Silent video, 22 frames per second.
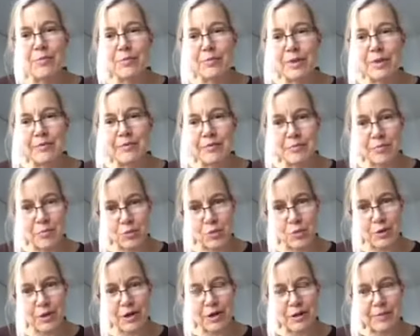even
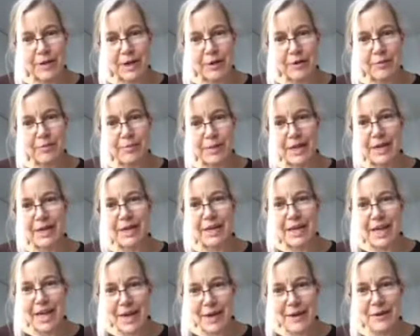more about pet
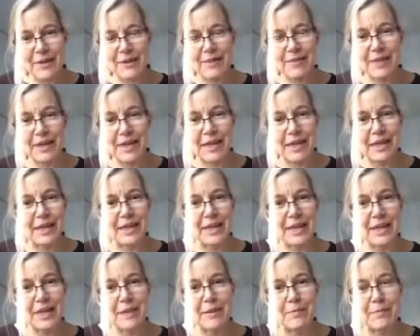health
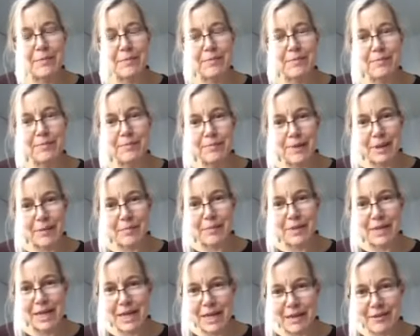and pet
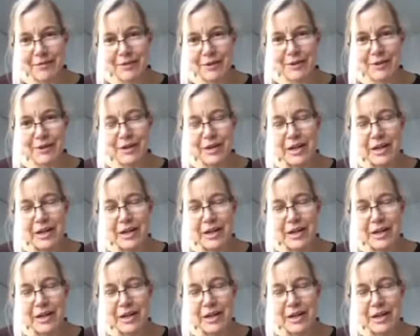behavior,